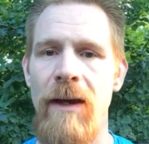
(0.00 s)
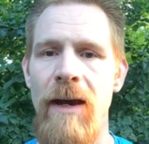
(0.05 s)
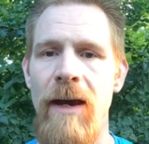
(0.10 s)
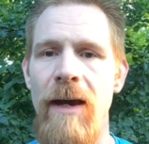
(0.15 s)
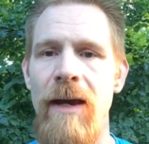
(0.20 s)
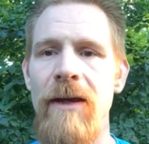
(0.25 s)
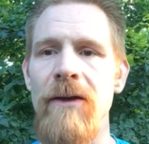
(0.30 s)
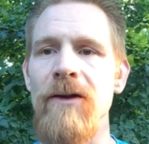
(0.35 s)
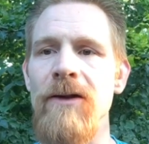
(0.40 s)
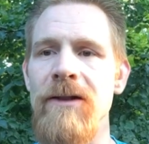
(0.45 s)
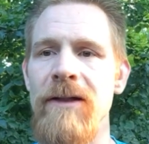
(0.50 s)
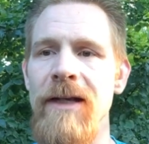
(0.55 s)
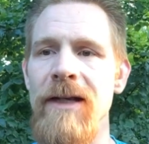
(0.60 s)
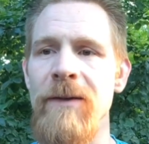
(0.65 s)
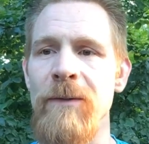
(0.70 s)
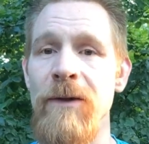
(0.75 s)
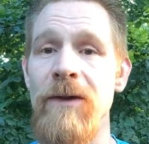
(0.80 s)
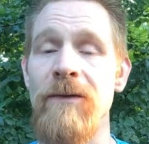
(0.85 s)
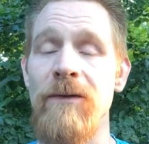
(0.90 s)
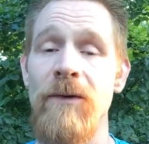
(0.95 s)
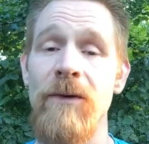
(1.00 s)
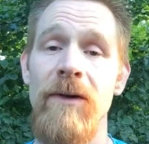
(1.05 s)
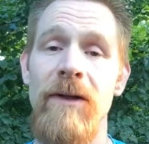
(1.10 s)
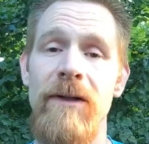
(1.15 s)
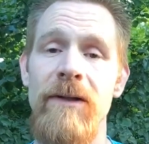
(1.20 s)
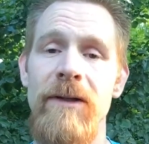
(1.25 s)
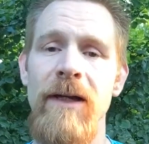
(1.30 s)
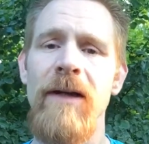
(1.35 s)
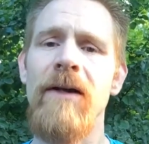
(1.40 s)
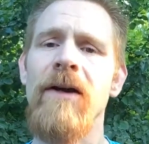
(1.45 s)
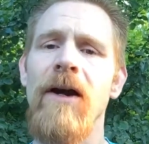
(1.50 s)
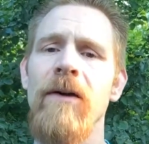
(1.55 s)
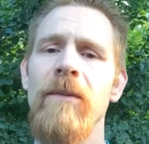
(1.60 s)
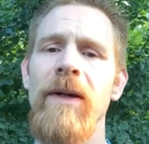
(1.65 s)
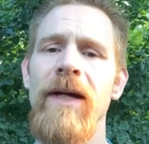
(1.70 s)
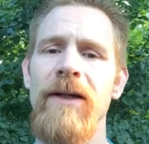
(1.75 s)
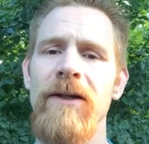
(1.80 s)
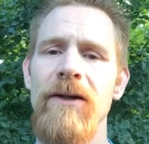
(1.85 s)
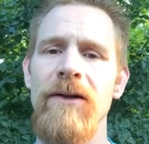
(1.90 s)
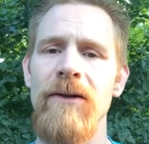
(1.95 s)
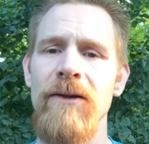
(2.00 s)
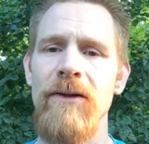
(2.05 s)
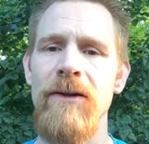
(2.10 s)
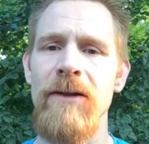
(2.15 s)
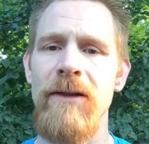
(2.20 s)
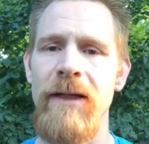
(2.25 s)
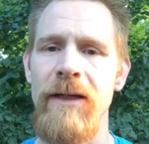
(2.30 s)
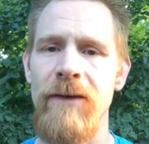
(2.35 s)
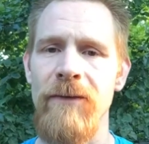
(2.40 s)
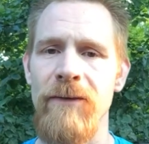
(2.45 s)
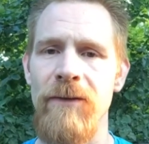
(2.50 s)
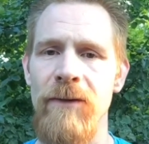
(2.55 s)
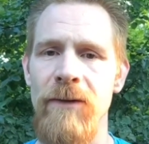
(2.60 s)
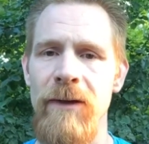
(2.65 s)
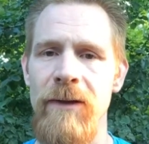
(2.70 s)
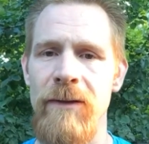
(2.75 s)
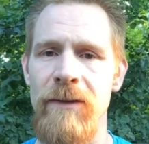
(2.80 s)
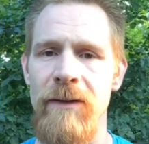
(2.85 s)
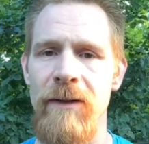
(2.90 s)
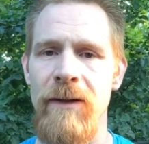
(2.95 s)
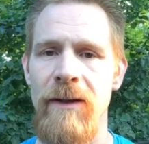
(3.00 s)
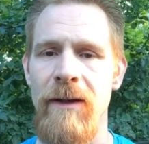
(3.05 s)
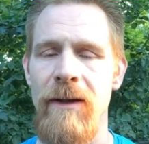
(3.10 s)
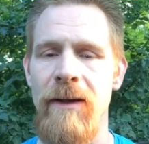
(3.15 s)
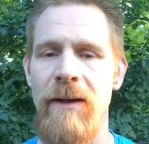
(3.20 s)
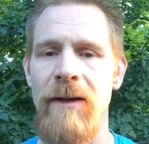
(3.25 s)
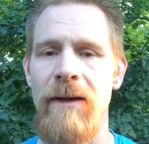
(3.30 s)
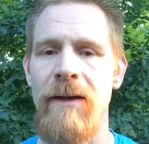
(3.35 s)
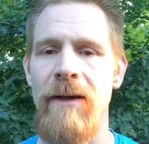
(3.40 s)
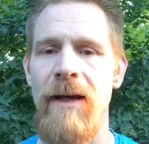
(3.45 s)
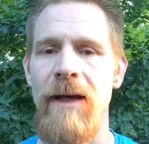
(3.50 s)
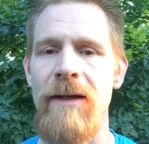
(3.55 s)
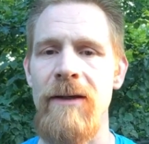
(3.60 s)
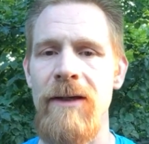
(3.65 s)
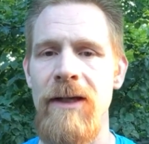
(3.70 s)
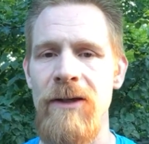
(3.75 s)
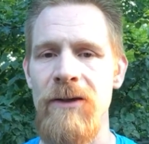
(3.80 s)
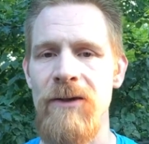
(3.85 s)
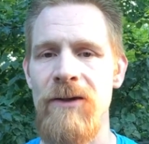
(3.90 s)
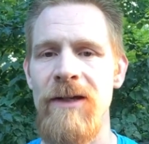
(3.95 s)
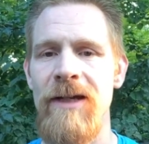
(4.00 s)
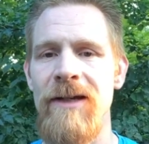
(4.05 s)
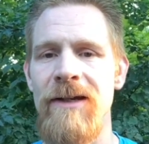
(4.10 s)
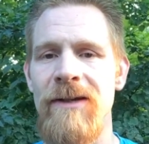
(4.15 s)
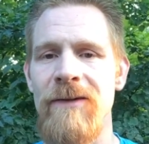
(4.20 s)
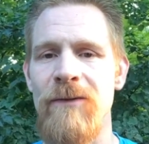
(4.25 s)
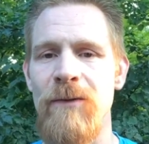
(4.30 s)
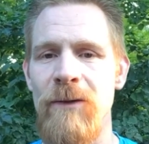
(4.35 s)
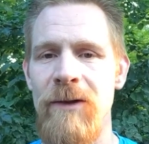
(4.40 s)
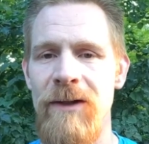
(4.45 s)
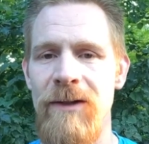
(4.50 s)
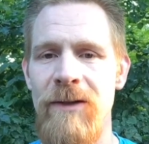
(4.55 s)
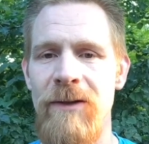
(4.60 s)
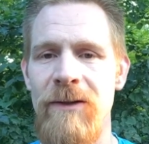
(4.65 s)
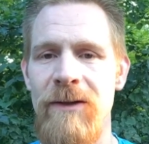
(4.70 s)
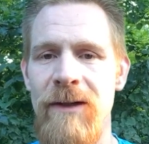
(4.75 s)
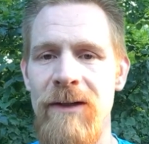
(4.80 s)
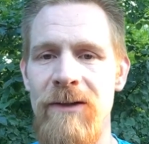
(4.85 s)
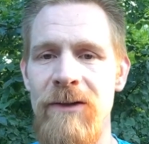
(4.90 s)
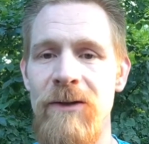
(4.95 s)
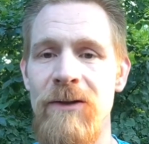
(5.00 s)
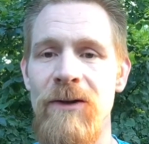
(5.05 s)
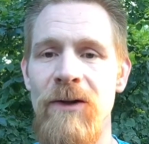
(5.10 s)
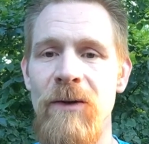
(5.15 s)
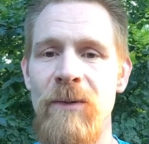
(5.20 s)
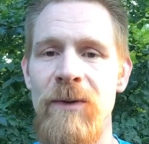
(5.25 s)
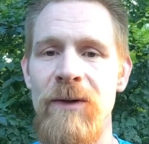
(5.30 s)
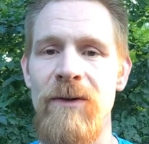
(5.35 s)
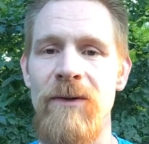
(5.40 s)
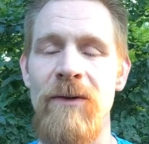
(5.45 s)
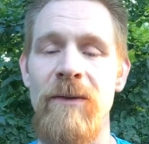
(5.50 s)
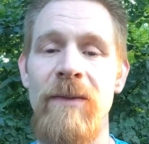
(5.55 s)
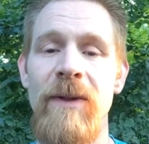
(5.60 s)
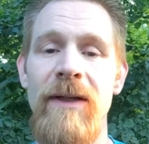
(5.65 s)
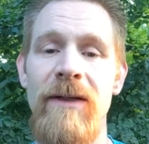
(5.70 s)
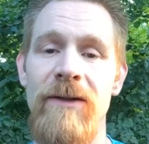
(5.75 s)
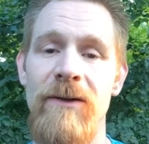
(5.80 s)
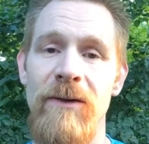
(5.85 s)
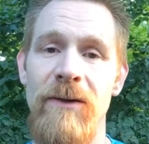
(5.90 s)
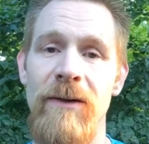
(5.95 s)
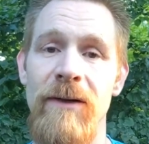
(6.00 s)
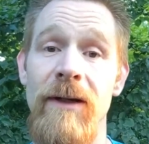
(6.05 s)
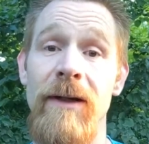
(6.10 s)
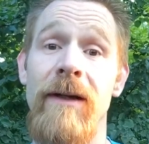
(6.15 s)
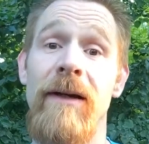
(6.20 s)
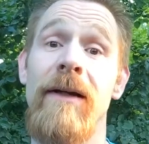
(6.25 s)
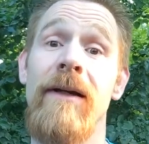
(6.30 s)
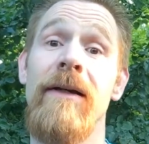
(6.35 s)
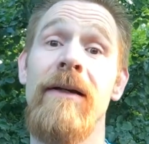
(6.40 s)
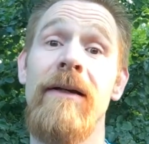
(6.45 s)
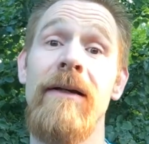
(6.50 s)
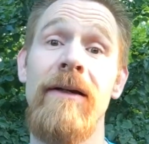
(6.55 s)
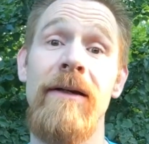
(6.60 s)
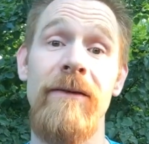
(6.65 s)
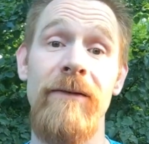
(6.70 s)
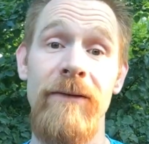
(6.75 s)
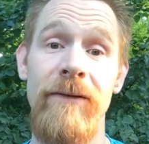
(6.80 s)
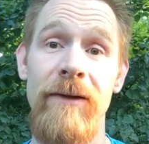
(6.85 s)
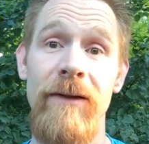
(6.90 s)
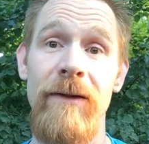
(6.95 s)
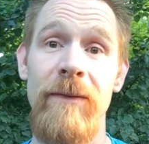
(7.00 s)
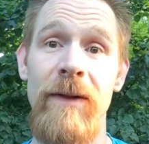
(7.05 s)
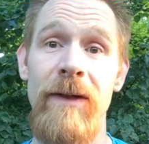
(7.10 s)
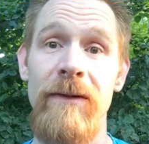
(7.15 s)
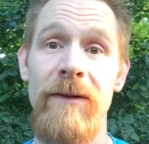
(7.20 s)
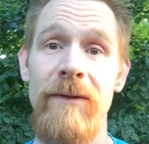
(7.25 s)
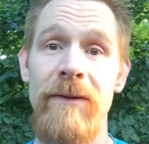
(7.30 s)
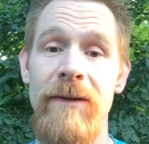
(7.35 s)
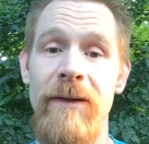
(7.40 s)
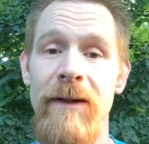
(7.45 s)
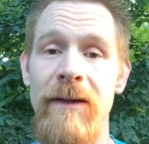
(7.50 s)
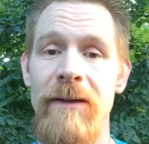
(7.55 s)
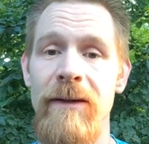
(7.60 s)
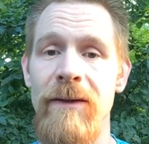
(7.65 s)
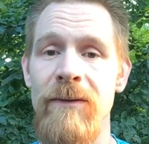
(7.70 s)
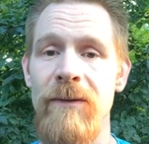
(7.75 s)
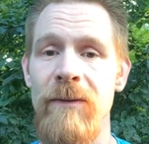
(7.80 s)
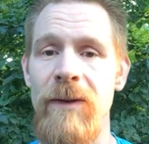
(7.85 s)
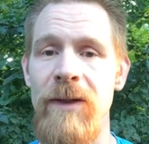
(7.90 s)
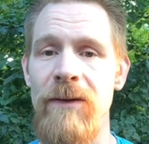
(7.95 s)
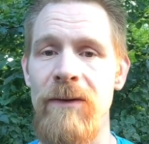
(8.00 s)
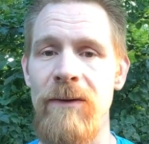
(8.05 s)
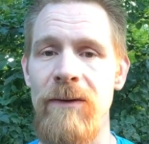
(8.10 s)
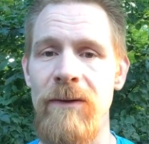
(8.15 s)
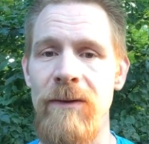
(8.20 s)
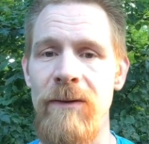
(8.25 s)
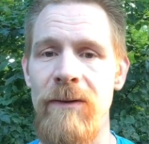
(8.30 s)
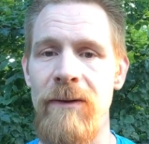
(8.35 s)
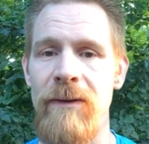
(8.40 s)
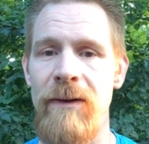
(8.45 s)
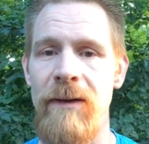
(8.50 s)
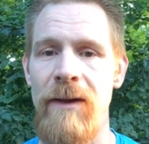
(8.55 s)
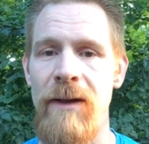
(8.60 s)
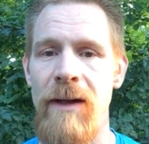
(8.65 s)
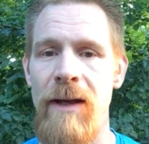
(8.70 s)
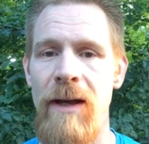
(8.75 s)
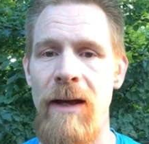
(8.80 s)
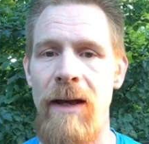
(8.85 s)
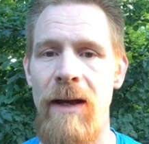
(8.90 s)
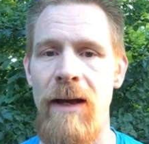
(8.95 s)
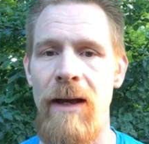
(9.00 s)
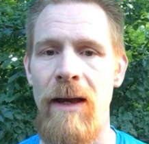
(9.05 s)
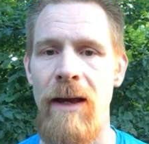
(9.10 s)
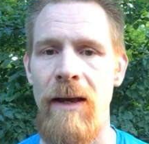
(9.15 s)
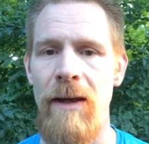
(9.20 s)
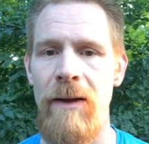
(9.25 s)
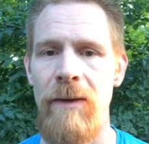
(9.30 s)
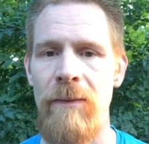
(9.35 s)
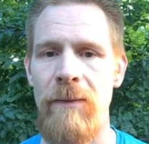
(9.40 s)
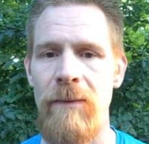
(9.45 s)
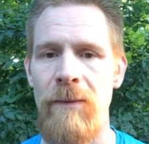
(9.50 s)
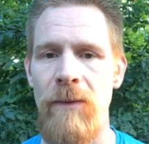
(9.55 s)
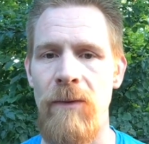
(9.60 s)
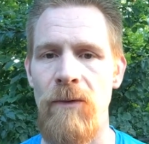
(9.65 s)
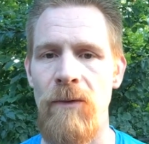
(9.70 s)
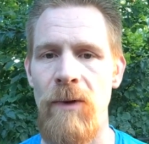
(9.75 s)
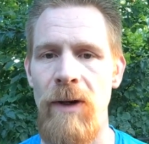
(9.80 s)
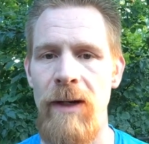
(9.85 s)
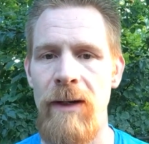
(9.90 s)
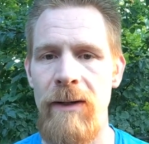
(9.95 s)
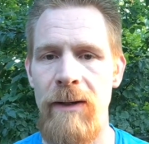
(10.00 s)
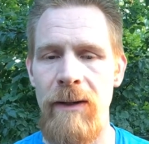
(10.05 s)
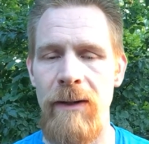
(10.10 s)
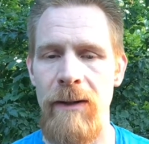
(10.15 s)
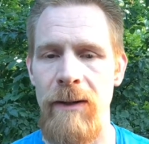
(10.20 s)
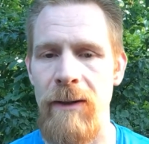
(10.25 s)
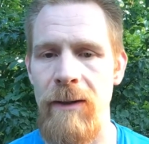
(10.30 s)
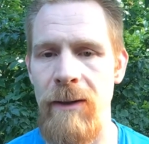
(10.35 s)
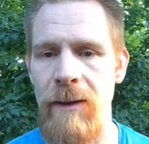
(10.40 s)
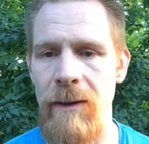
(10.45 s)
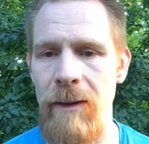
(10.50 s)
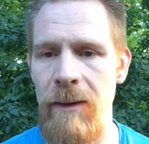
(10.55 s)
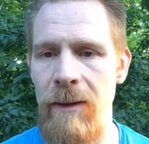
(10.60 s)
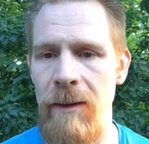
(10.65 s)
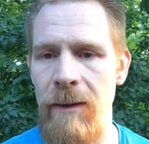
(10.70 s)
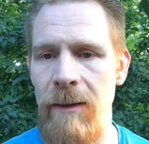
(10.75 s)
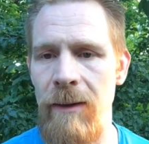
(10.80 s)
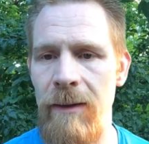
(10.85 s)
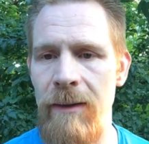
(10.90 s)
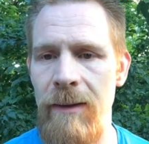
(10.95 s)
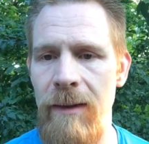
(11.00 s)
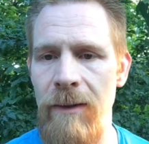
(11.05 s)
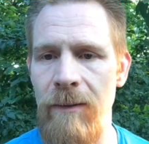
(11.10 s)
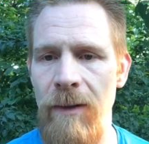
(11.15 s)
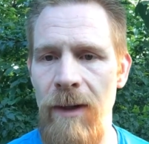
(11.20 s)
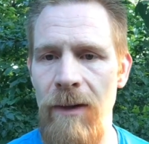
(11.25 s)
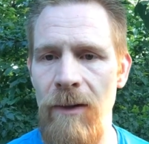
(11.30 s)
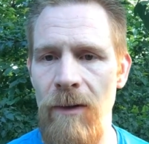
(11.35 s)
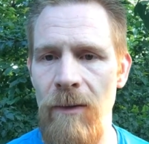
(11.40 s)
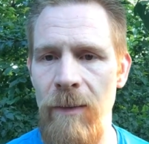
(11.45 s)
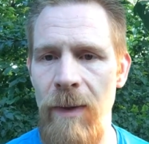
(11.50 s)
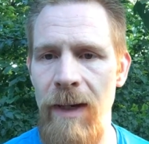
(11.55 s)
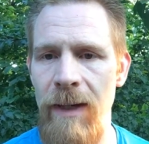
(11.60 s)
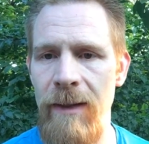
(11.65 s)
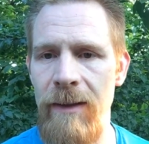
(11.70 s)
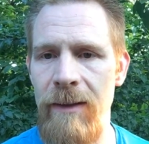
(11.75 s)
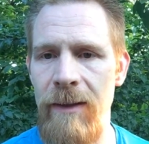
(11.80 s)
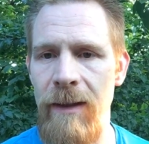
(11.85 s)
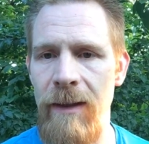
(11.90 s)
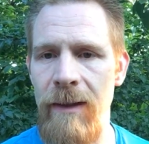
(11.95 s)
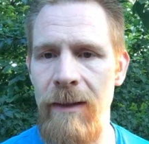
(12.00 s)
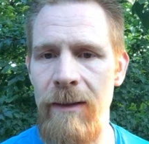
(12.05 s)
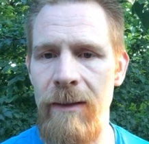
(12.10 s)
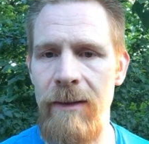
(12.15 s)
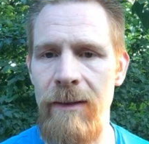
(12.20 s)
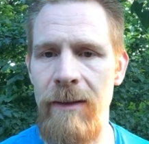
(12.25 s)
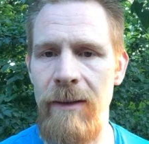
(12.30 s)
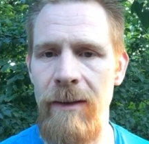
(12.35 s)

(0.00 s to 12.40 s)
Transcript: It looks like I'm in the forest. Yeah, our backyard looks like a forest. And Danger Neon 42 says you should open your own pet store. I have thought about doing that. That would be cool. Red Oh My says,